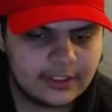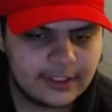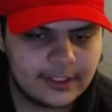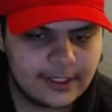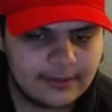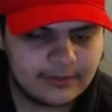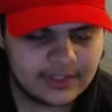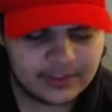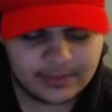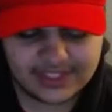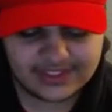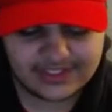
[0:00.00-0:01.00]
It's
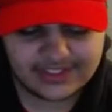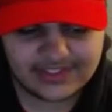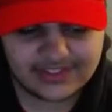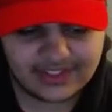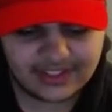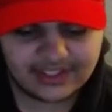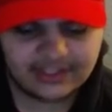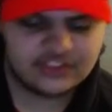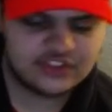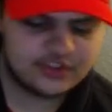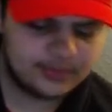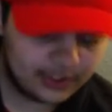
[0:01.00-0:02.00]
basically just, like,
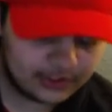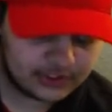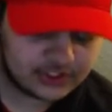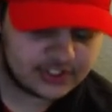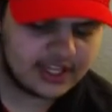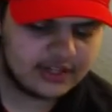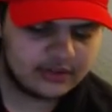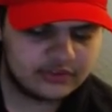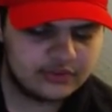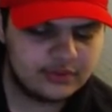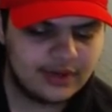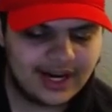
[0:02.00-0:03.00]
smaller
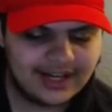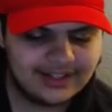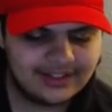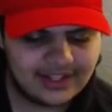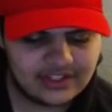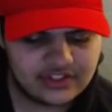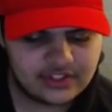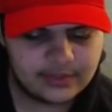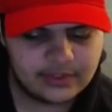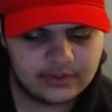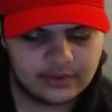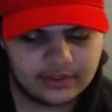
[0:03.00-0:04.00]
channels who idolize
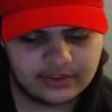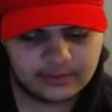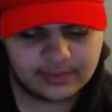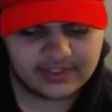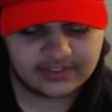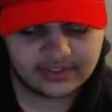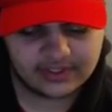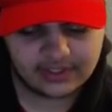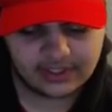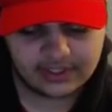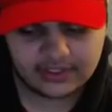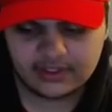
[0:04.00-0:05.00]
Jimmy Dore and is basically,
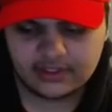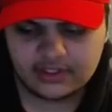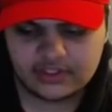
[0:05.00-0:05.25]
like,